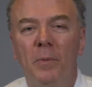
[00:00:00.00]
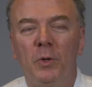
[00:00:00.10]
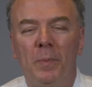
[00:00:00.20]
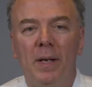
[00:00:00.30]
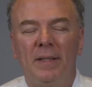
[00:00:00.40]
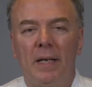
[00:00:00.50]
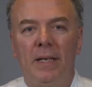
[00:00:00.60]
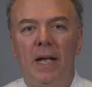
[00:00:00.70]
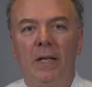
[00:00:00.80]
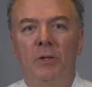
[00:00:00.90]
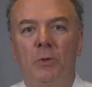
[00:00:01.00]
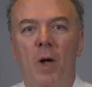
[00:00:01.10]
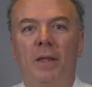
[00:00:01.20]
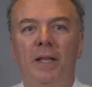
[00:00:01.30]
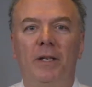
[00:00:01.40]
which means they
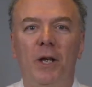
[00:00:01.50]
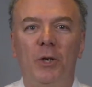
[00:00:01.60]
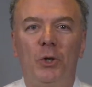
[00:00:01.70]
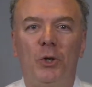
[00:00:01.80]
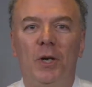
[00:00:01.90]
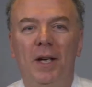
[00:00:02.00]
deconstruct the dish